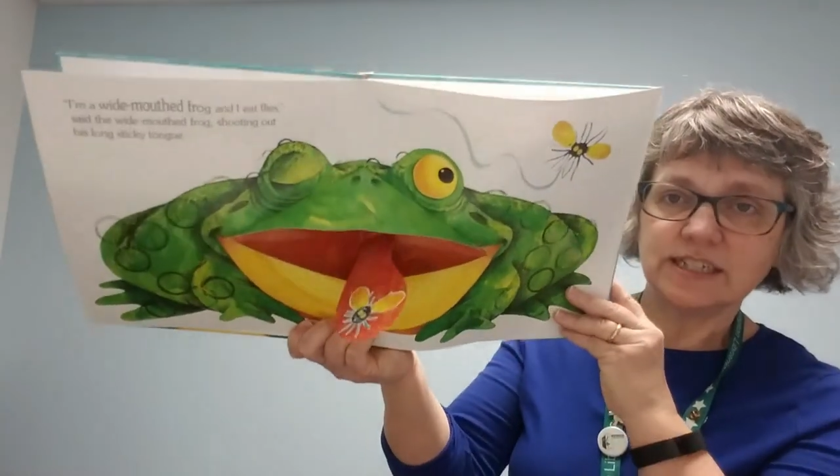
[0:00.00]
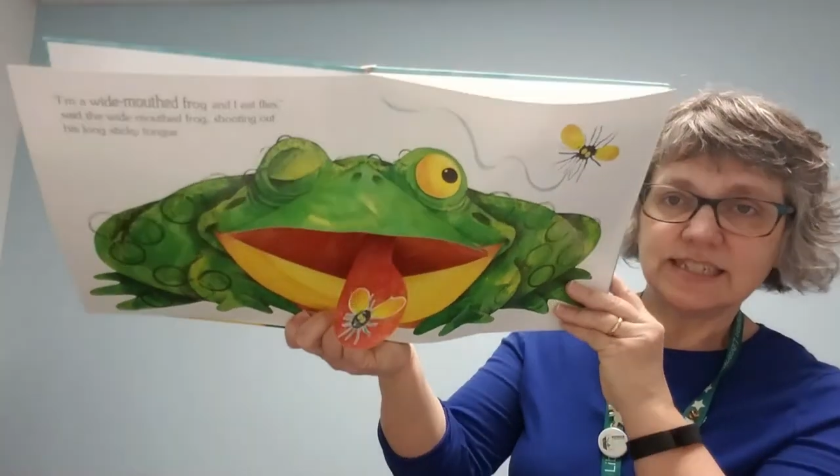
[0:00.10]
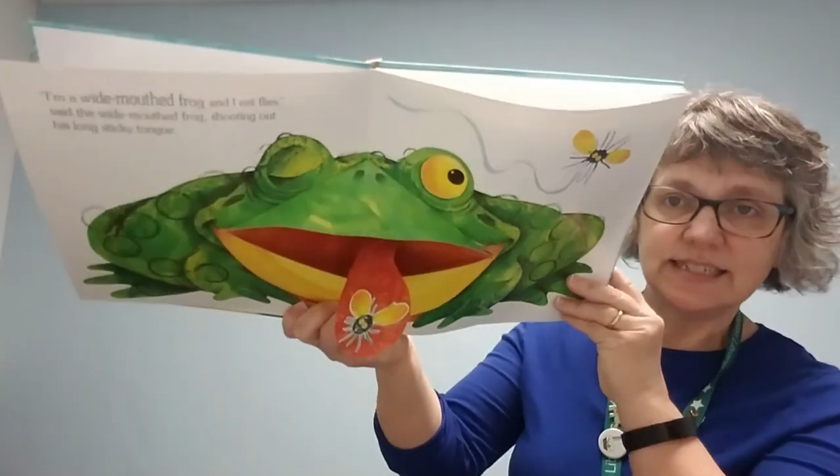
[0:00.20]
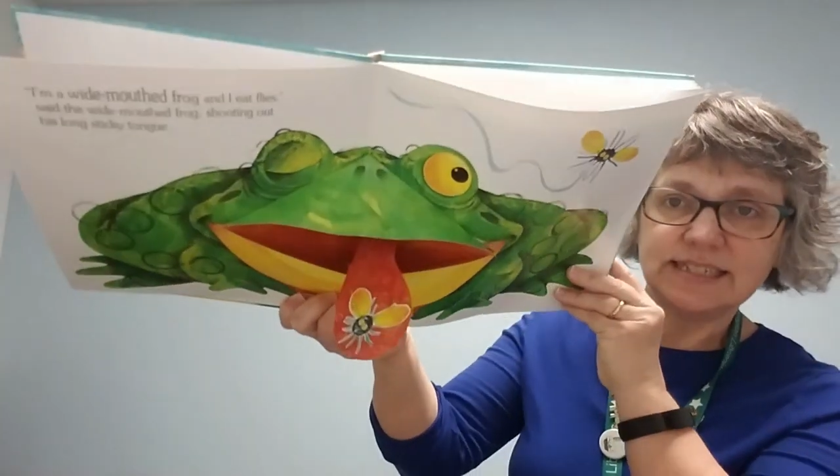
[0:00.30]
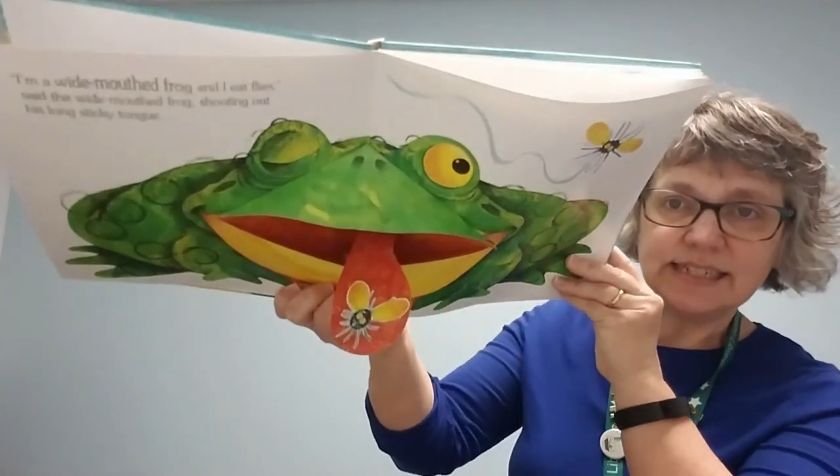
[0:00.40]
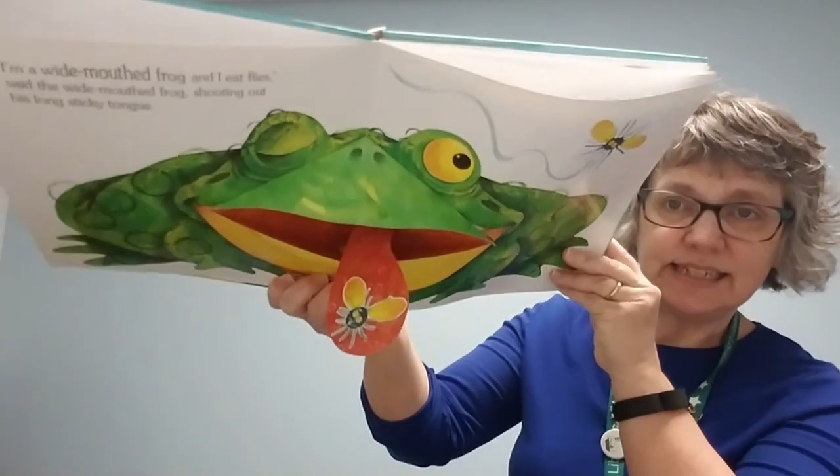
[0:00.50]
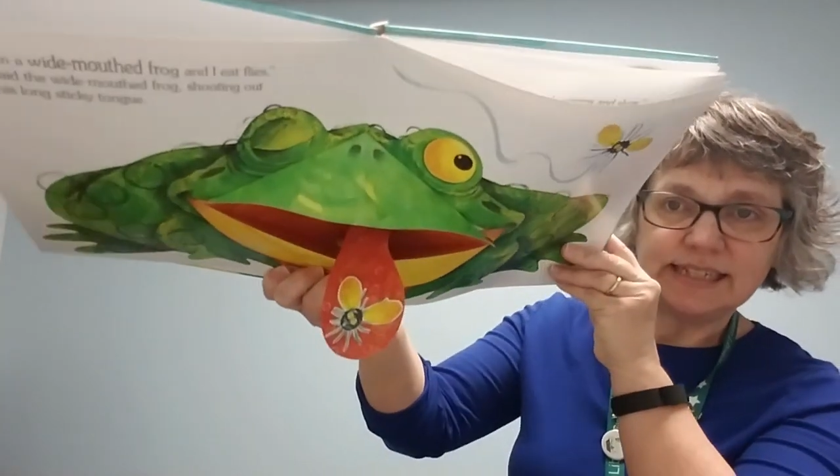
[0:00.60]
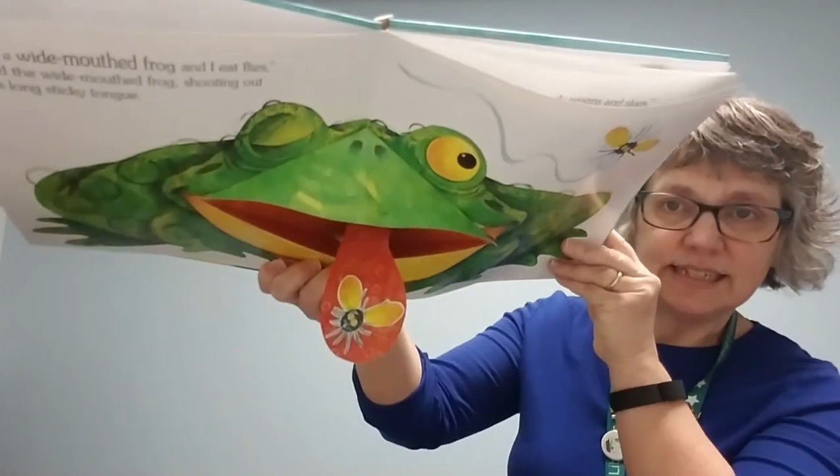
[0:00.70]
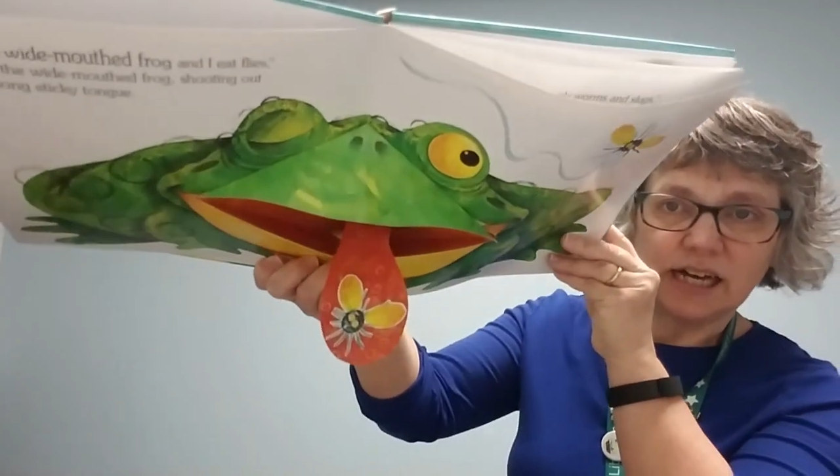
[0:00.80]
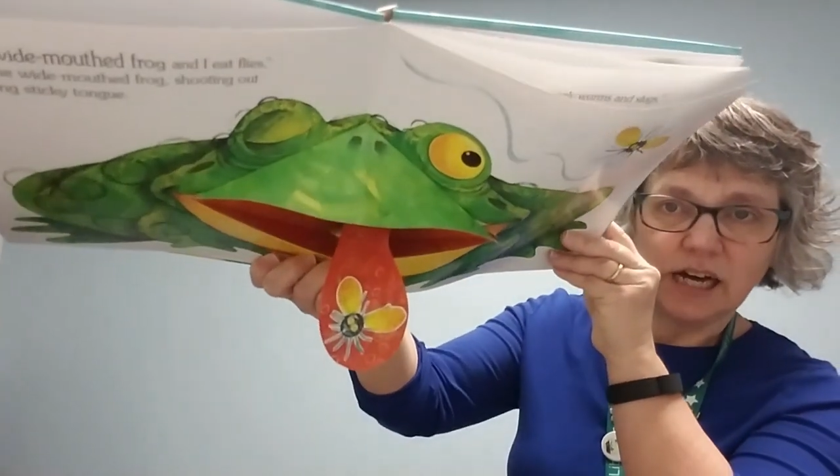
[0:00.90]

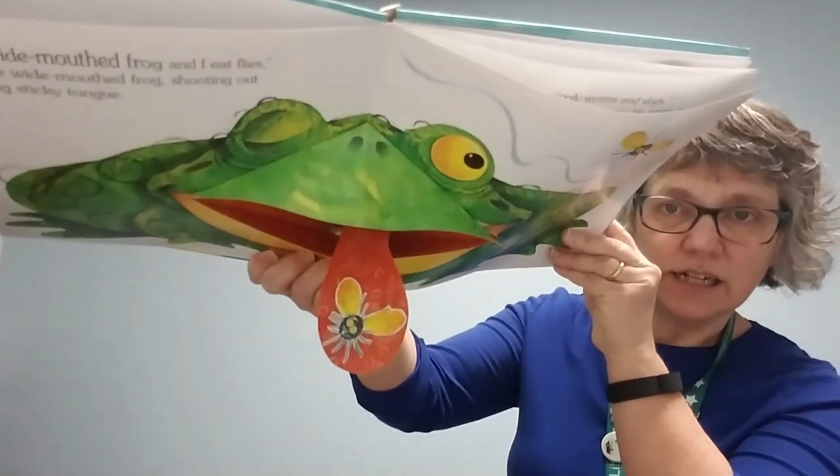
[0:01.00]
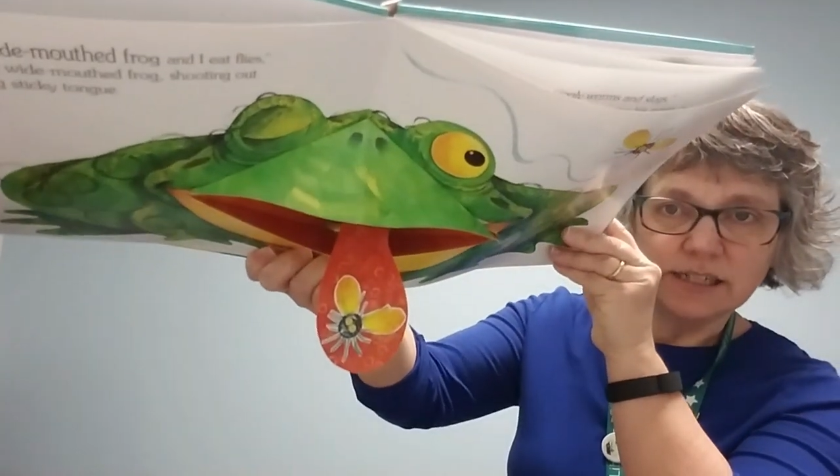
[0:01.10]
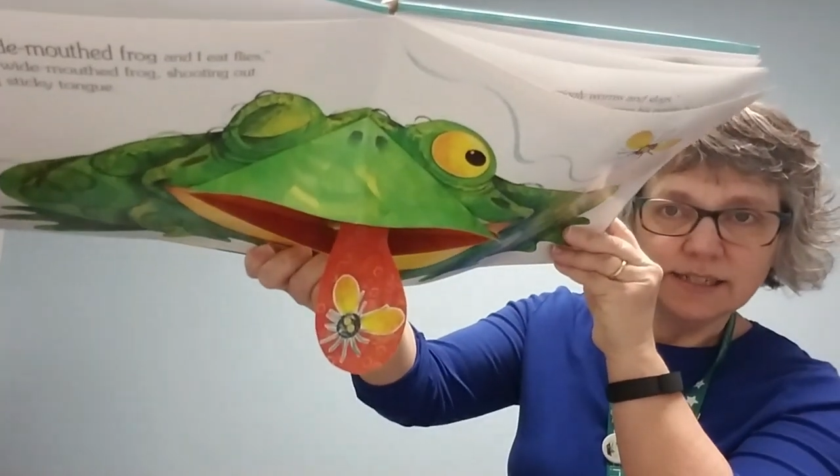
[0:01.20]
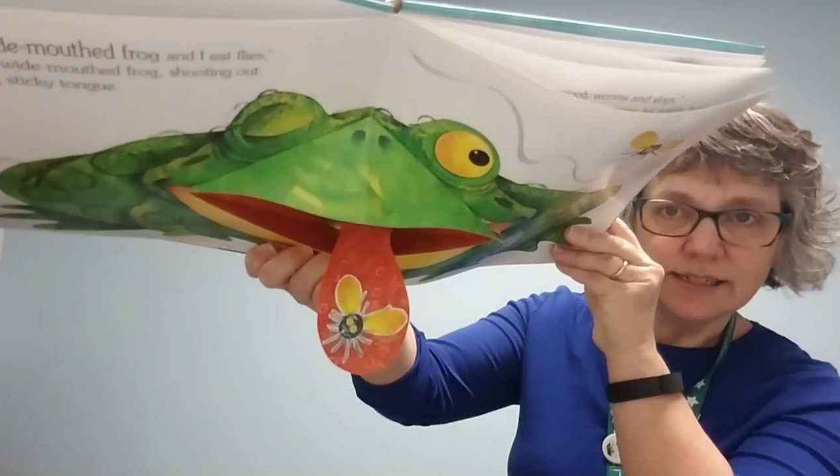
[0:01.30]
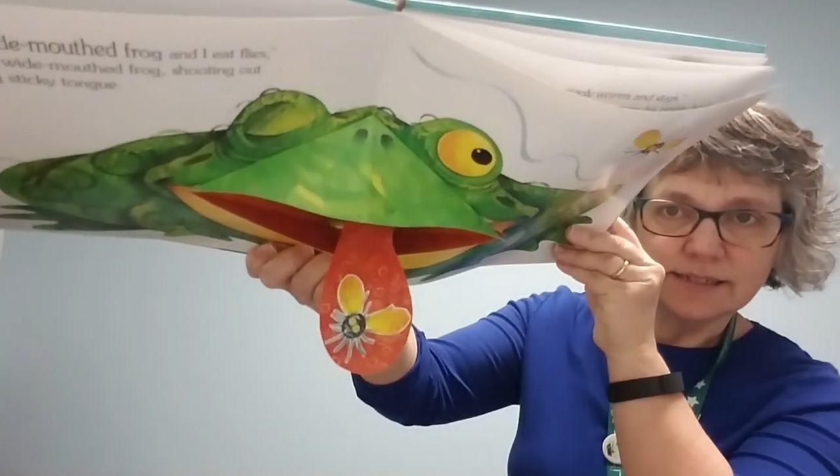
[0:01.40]
sticky tongue.